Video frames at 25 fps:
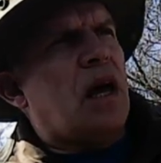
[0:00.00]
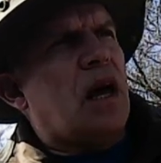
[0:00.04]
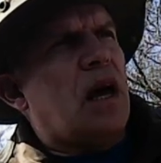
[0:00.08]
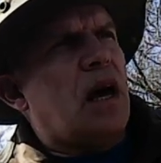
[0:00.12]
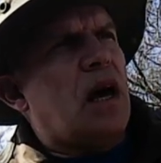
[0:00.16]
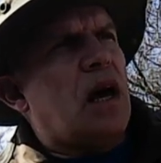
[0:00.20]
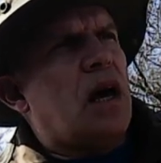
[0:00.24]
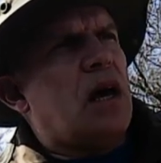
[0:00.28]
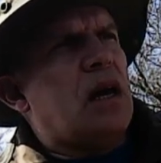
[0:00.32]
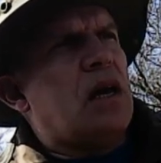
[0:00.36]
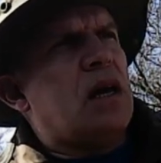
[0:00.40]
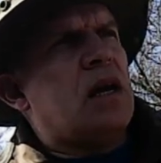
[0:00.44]

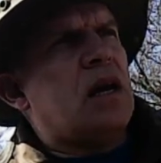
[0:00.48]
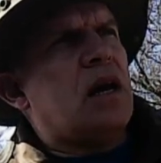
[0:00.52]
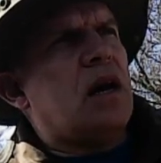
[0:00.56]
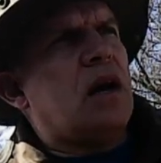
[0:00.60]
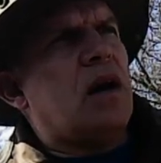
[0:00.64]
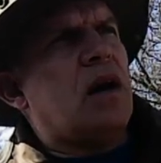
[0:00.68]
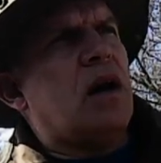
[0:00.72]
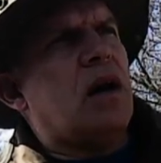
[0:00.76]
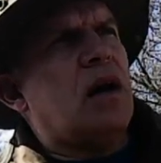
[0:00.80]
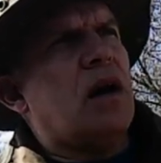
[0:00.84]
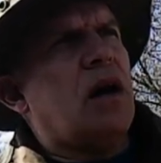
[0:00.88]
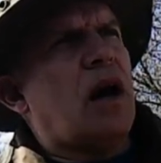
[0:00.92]
And
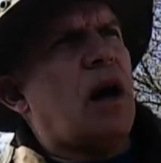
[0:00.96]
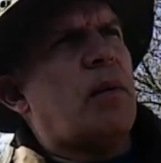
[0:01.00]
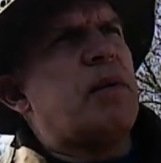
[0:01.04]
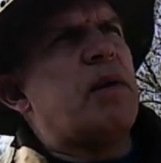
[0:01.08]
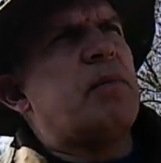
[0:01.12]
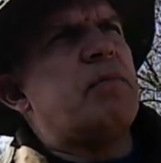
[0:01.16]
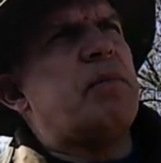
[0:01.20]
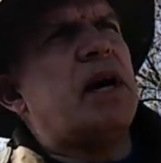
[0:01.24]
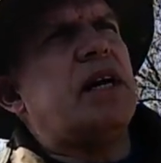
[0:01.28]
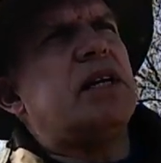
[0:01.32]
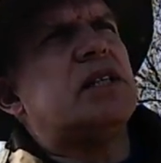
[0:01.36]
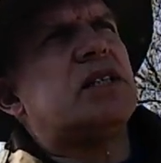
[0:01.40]
I
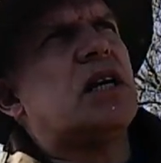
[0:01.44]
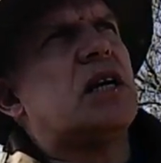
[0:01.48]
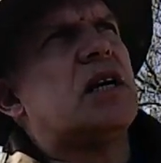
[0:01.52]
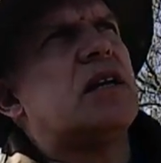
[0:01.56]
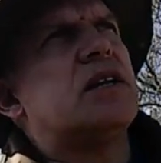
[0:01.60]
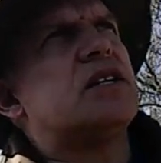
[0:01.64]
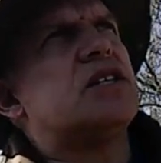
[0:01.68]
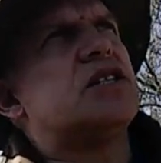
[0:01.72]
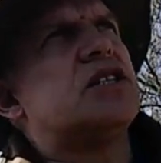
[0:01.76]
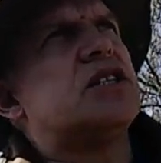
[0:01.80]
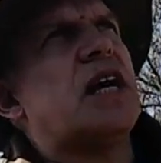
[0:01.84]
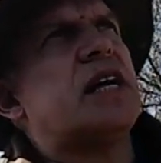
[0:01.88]
mean, basically
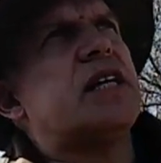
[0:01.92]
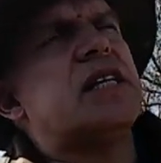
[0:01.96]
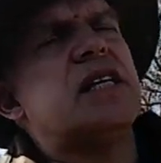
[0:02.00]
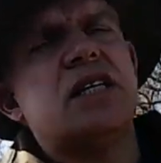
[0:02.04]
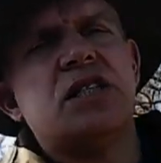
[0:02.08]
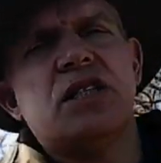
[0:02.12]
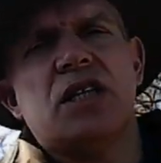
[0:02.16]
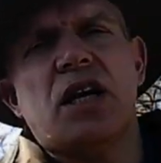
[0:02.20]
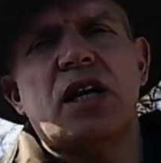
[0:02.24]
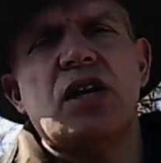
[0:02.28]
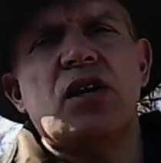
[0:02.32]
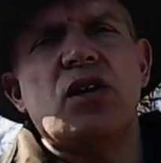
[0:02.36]
the
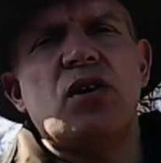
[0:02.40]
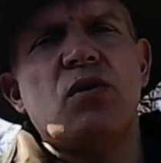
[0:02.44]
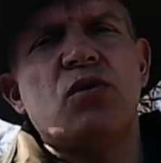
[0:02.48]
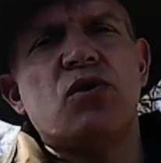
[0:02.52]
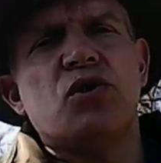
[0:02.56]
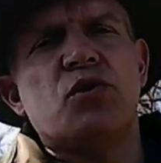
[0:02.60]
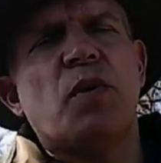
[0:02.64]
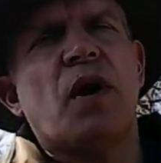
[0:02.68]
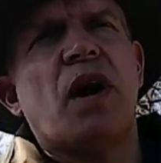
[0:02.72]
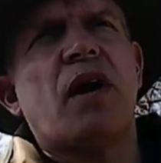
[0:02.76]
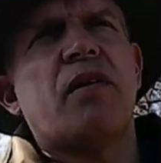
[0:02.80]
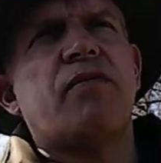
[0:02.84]
settings I
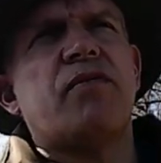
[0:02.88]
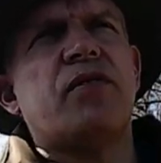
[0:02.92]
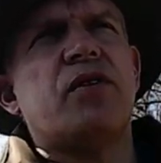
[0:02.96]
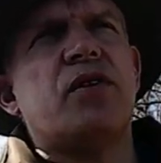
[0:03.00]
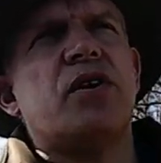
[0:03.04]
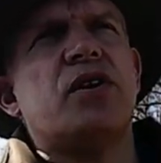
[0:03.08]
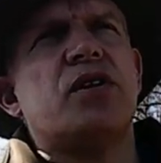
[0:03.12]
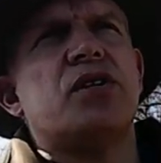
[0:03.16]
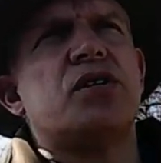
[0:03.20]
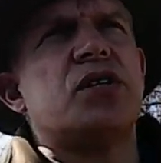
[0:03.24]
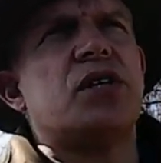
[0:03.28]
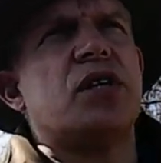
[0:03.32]
used when I
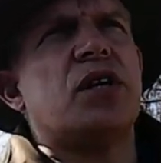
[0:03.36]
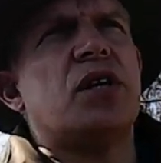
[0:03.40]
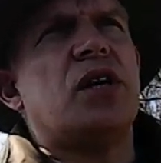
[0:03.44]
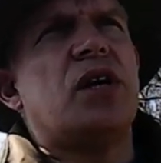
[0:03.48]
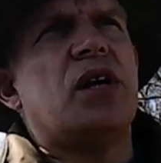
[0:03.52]
first